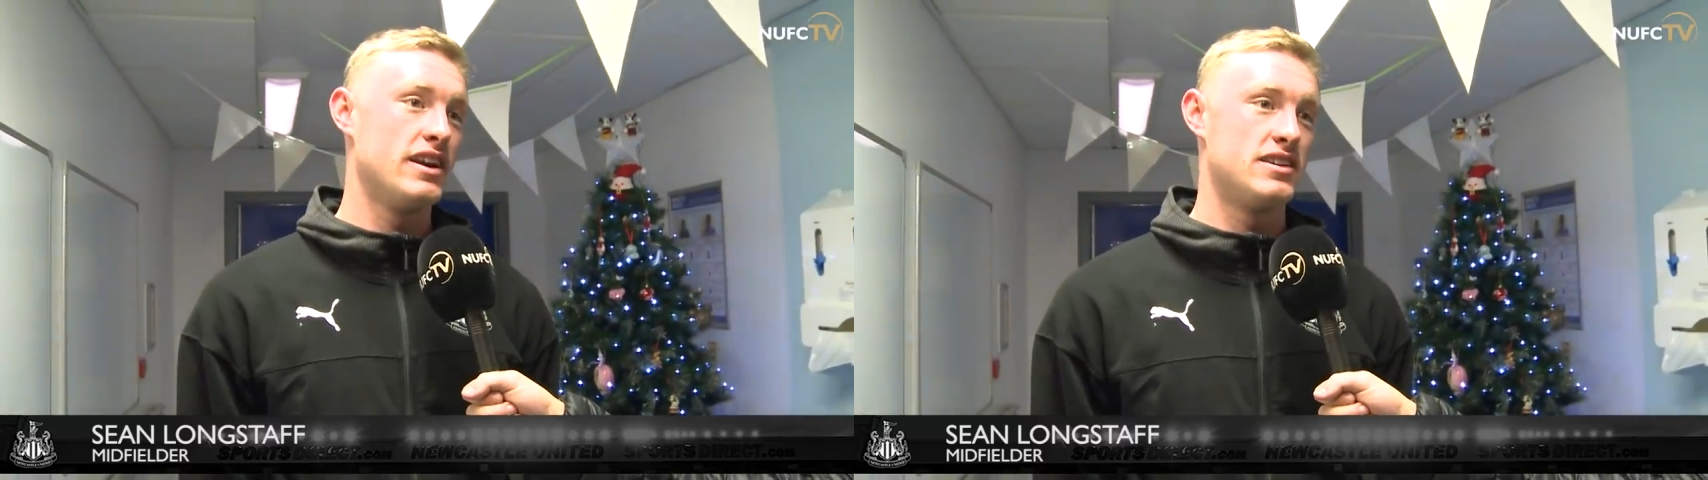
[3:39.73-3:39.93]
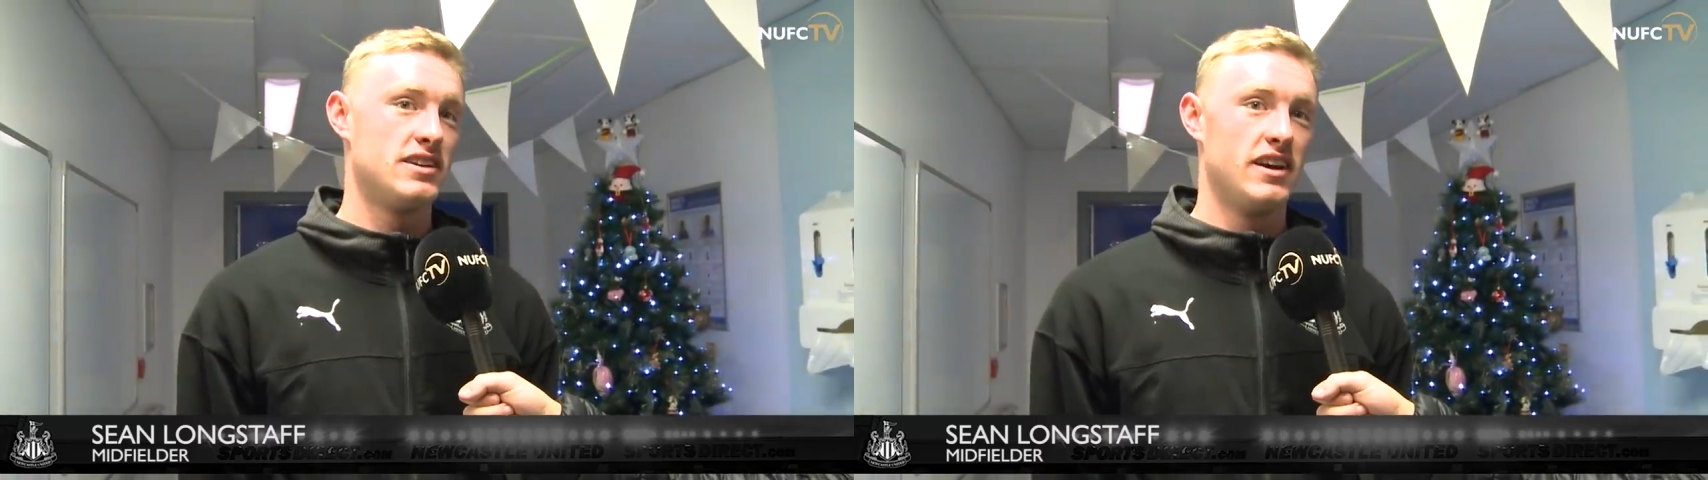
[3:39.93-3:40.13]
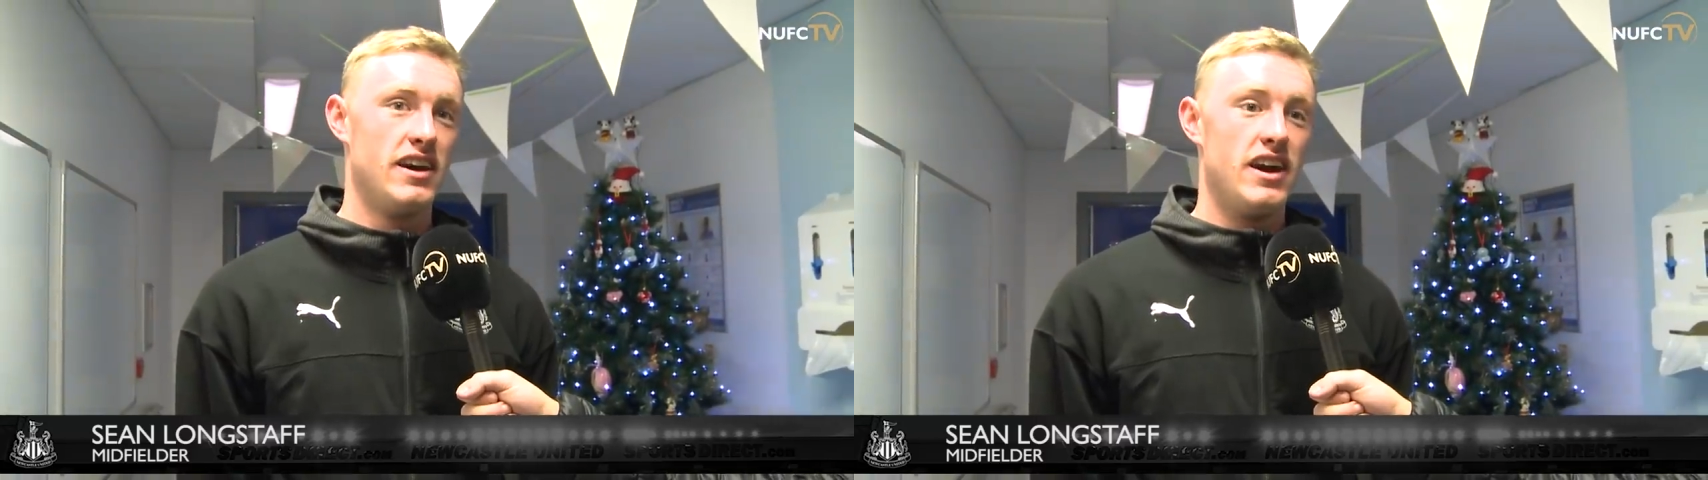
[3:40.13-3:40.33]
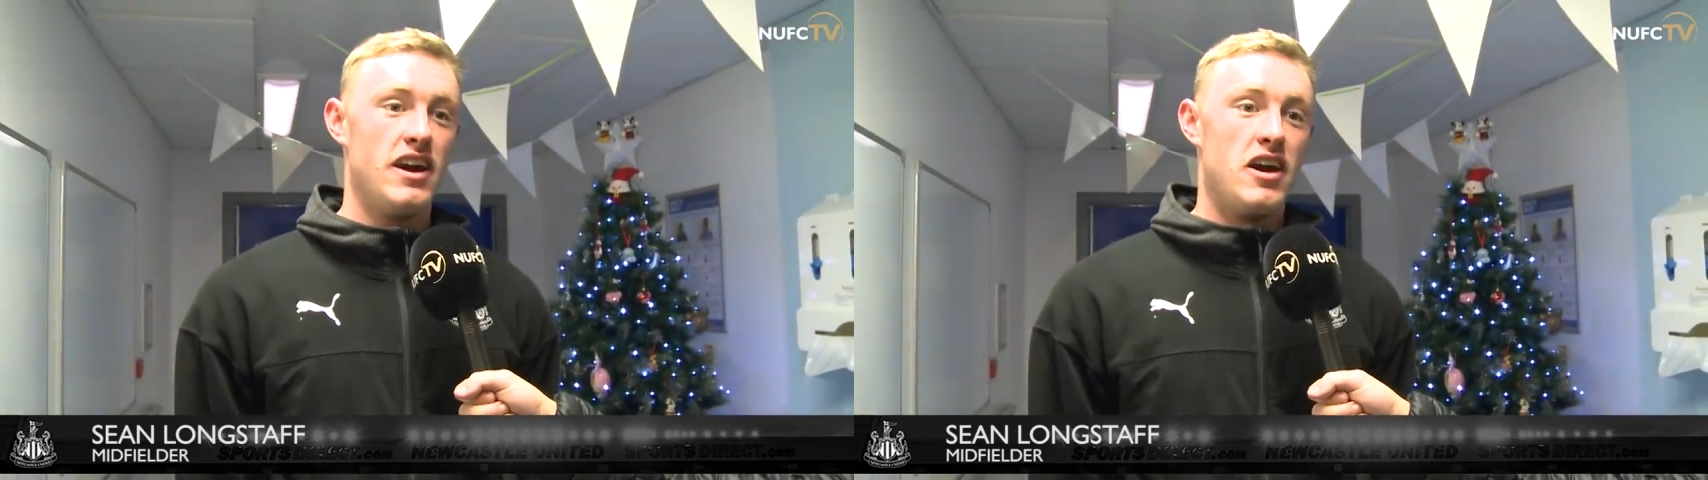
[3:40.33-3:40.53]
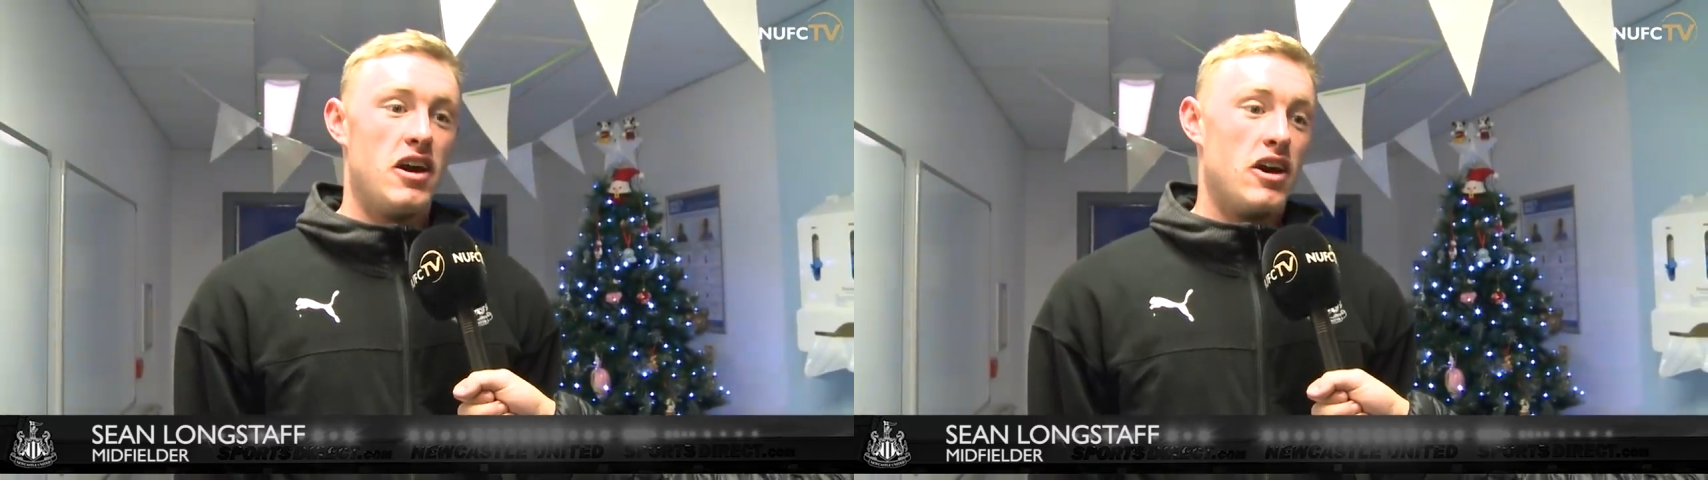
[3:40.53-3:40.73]
It
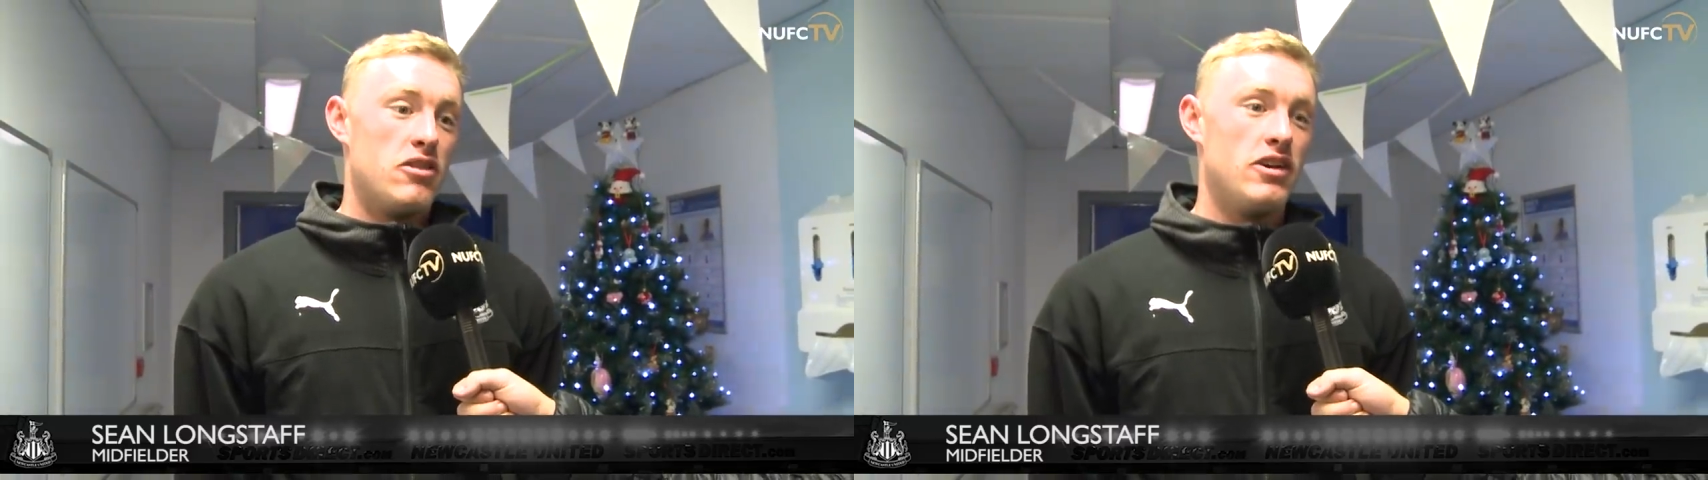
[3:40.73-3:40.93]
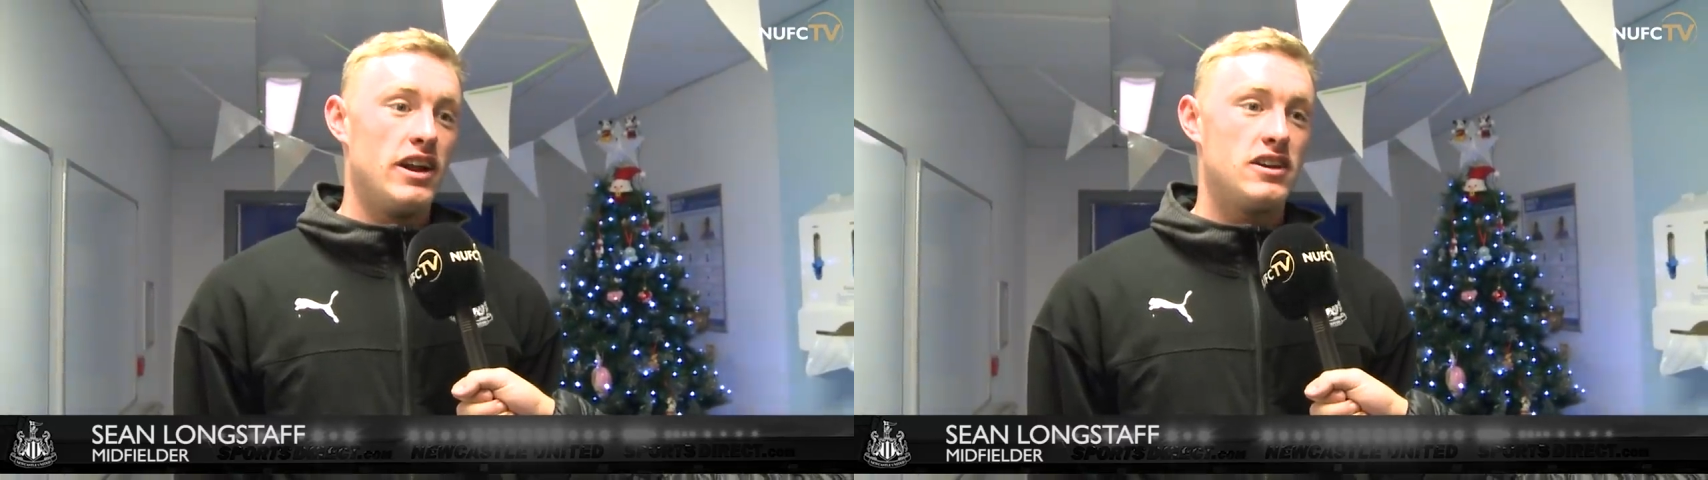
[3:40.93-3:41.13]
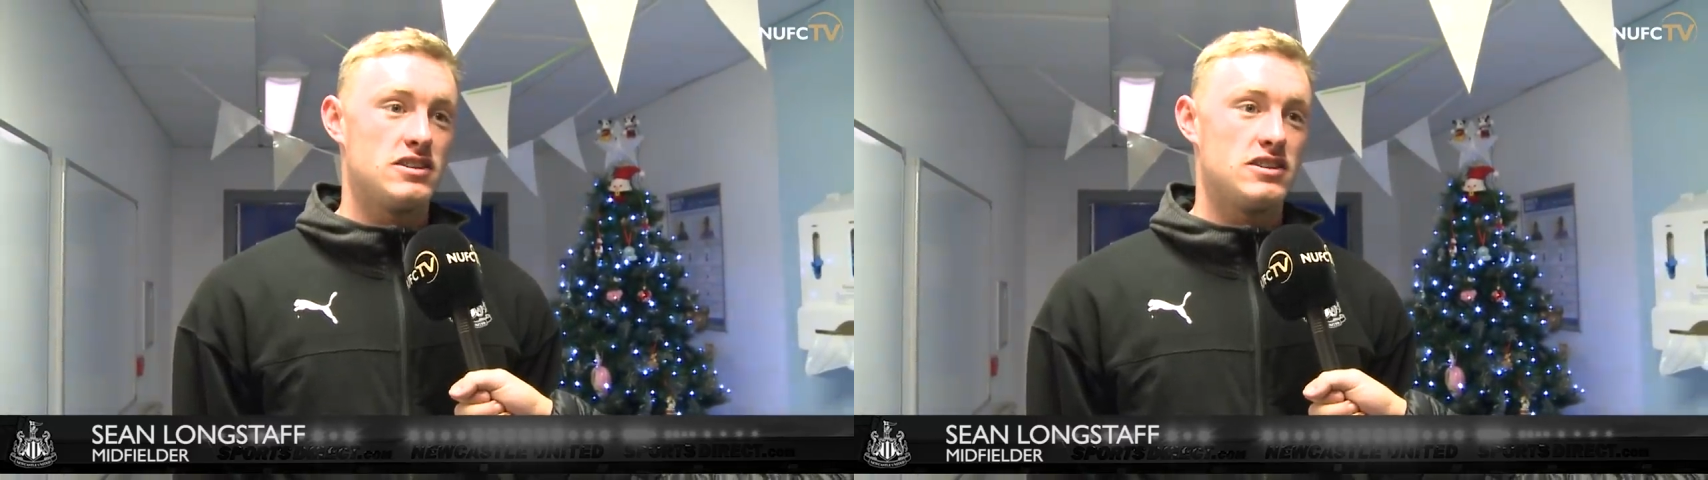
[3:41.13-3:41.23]
really